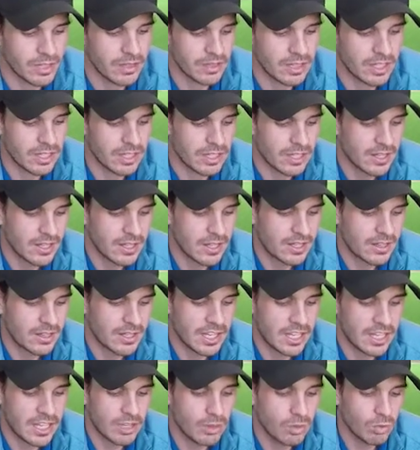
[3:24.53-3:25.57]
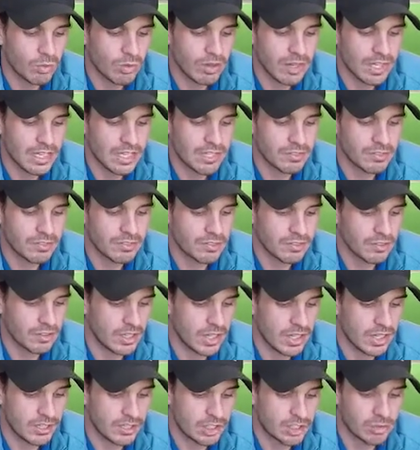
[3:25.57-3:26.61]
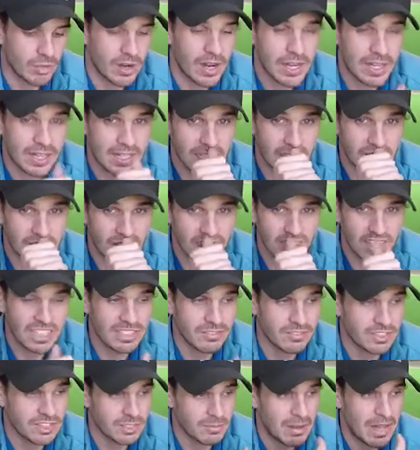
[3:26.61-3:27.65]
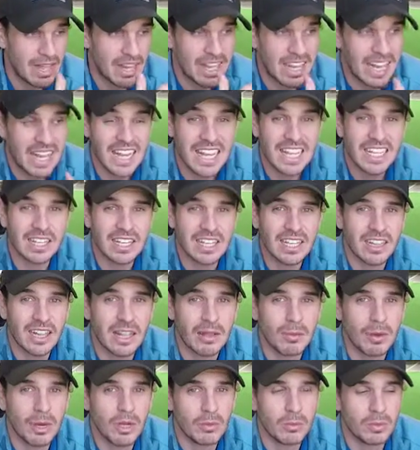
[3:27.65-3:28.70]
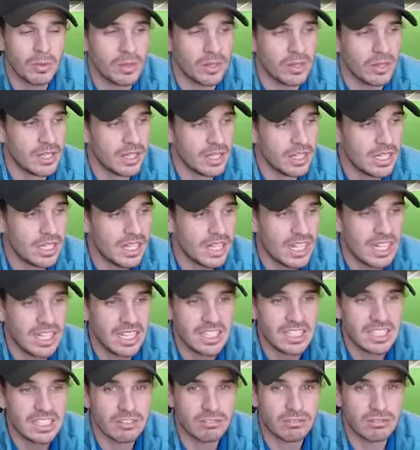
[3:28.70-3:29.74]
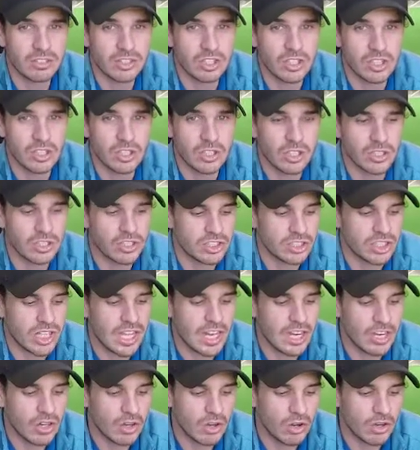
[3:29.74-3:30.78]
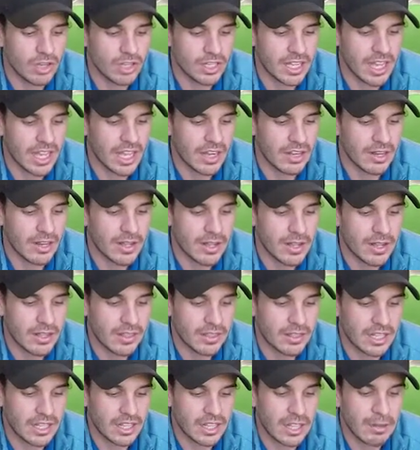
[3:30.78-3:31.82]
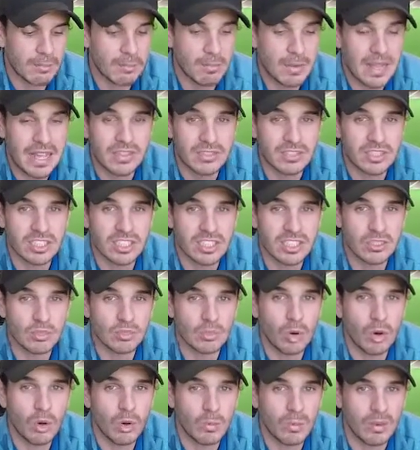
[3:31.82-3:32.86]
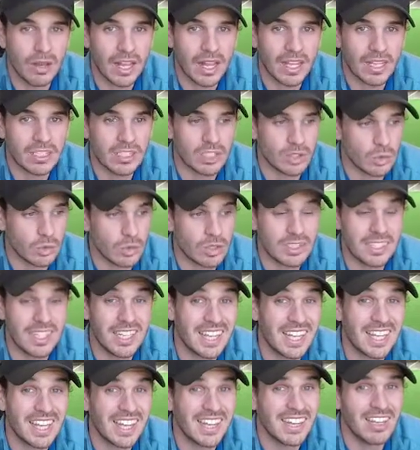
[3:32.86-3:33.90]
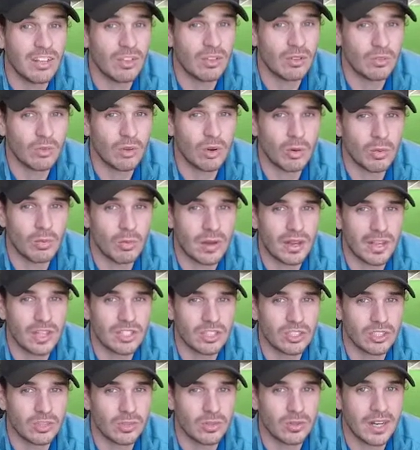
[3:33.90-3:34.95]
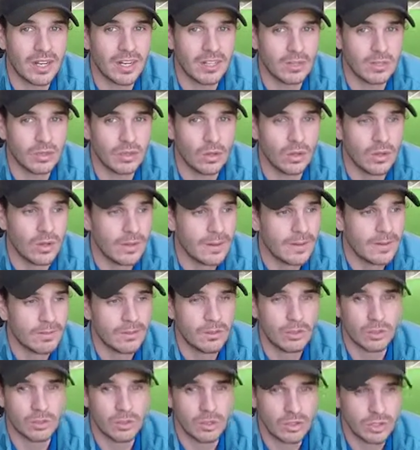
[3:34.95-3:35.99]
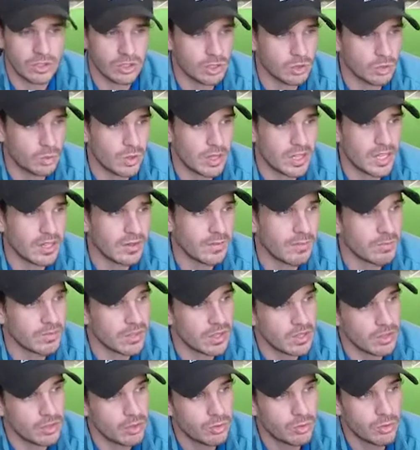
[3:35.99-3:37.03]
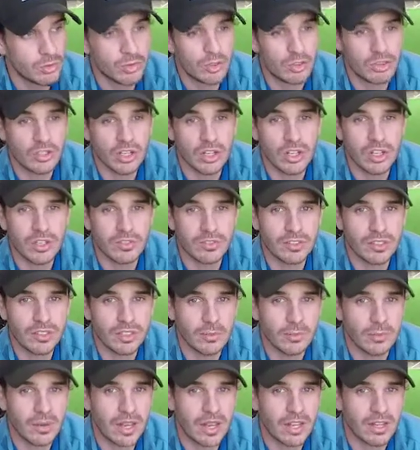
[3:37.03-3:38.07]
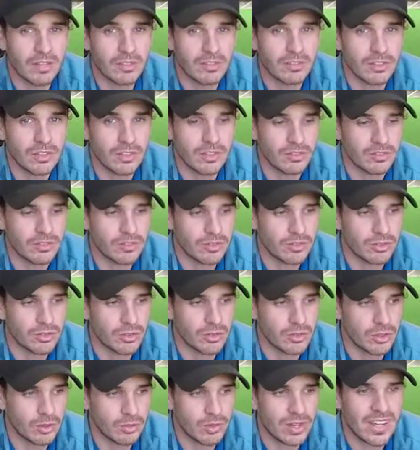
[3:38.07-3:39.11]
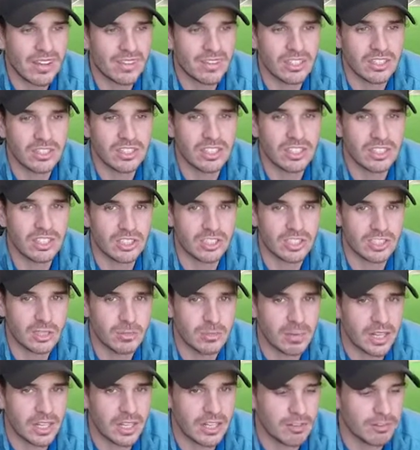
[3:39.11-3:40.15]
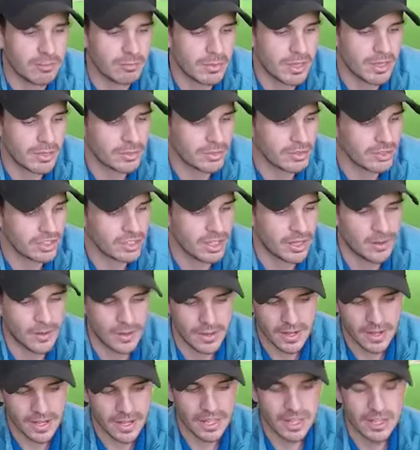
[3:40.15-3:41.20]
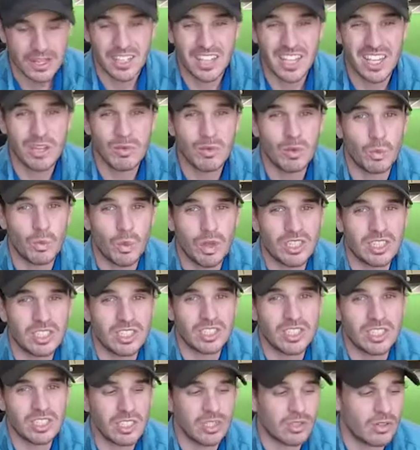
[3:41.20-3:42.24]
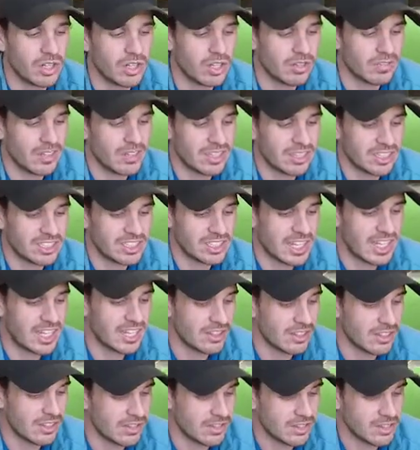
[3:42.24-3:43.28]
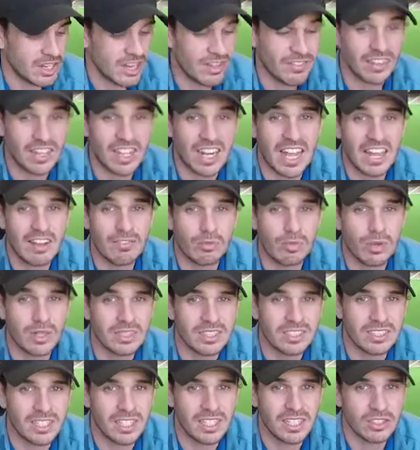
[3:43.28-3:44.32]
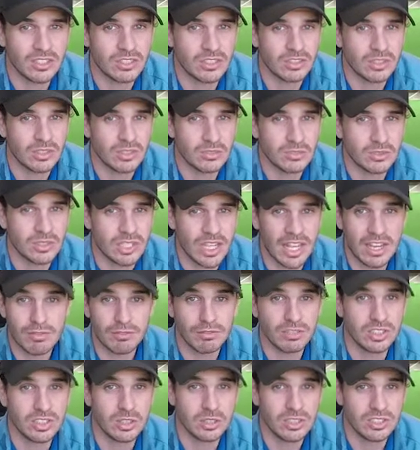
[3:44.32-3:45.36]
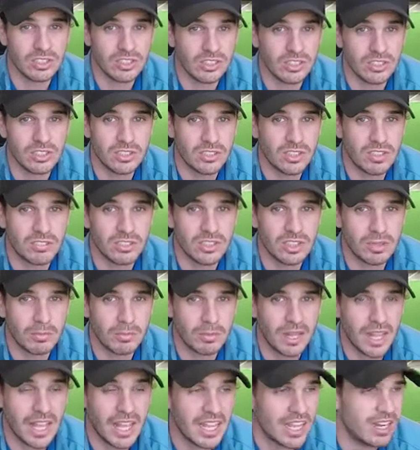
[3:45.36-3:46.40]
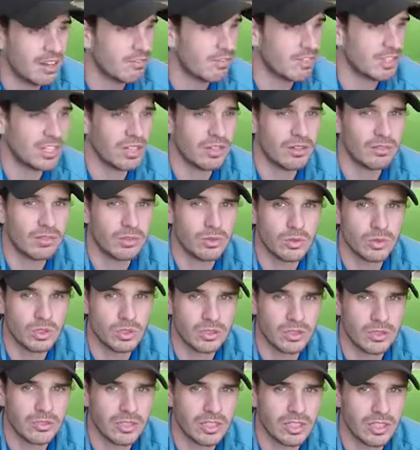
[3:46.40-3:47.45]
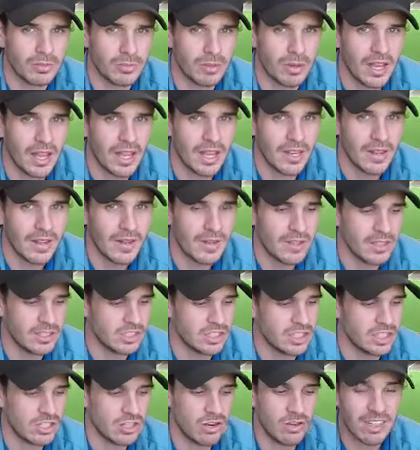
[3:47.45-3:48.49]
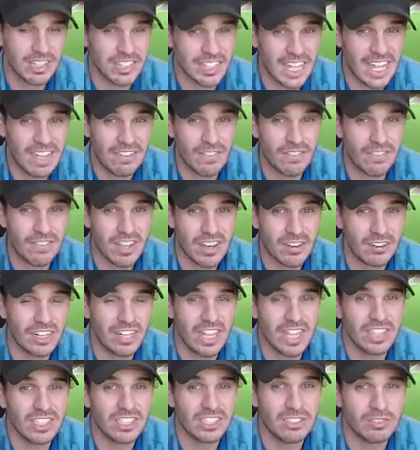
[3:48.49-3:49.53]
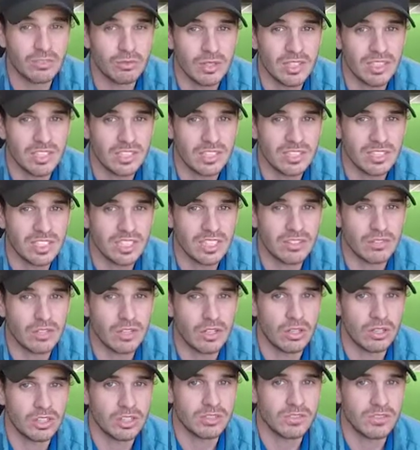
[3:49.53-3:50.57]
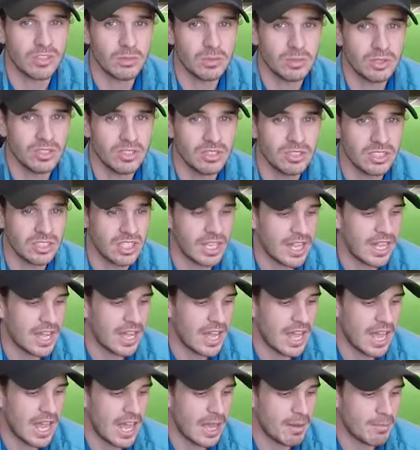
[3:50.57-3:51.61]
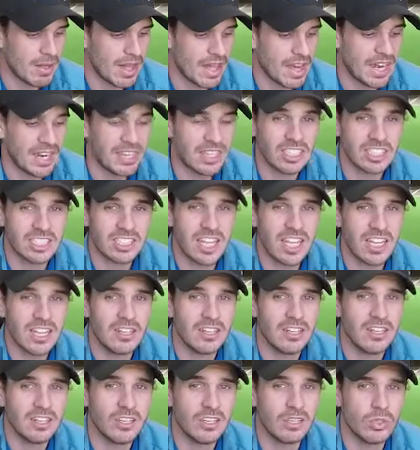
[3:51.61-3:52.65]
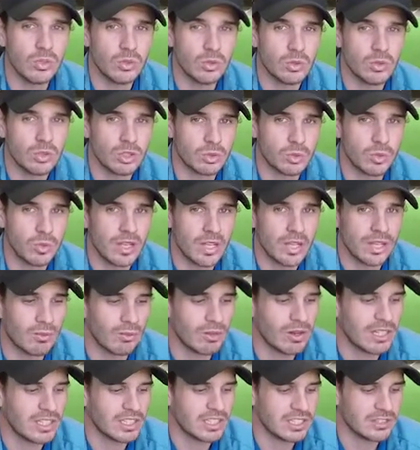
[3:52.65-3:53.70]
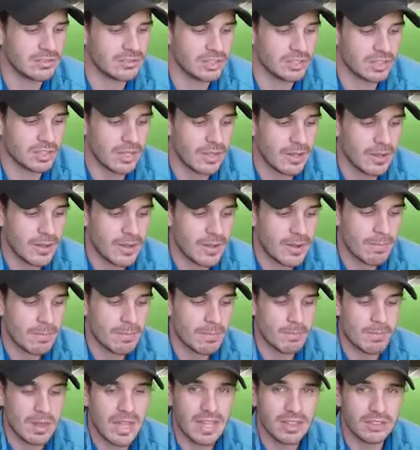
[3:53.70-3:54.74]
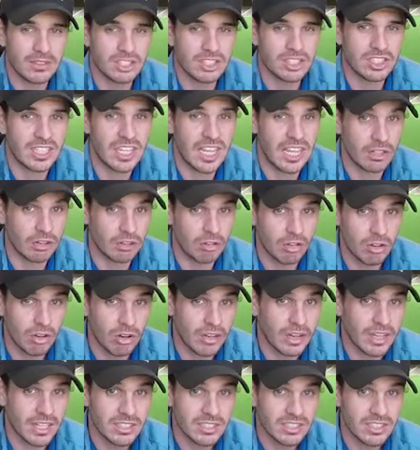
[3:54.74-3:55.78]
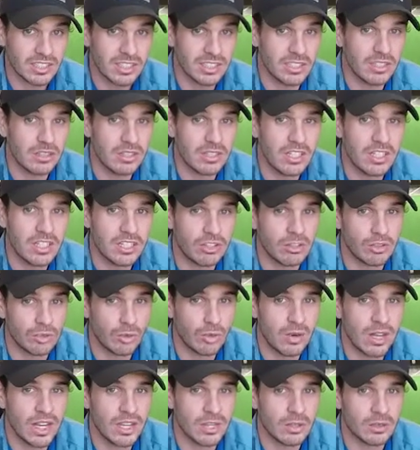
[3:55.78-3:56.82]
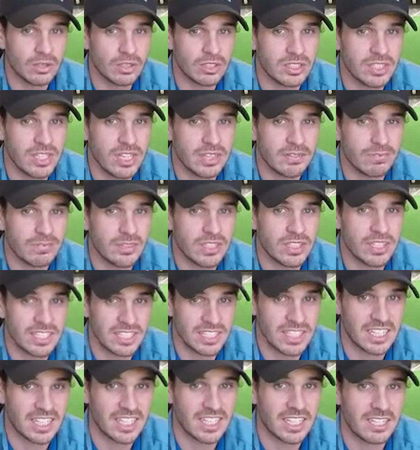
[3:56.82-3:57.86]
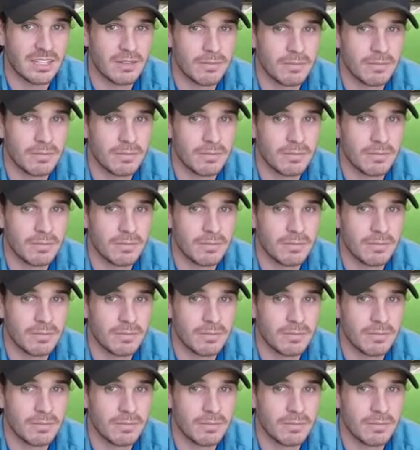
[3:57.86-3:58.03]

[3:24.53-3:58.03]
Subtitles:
The heel relief and the trailing edge relief is about laying the club open, hitting different shots, and not getting the club bouncing in the wrong place or digging in the wrong place through your swing, through the turf that you play off of, through the ground conditions that you play off most. So key with wedges is to kind of understand that you're never going to have one set that suits every condition you're ever going to play and every golf course you're ever going to play. It's nice to have a variation of wedges that give you lots of options, and understanding your swing relative to the bounce and grinds that you need throughout your set is the key.